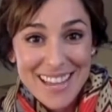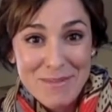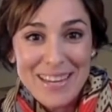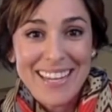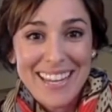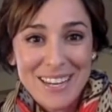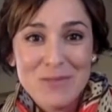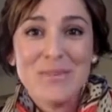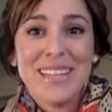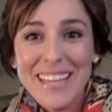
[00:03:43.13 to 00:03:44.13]
I mean, can
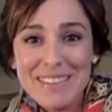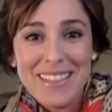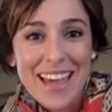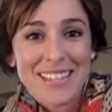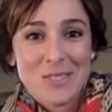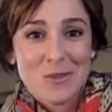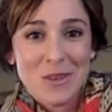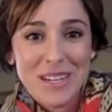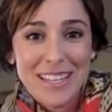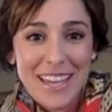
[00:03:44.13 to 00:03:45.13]
you believe that
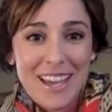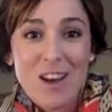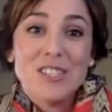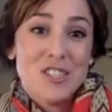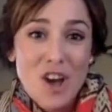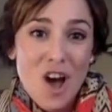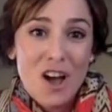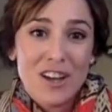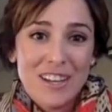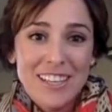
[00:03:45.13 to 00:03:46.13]
story? Like a
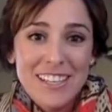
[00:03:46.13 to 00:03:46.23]
dog,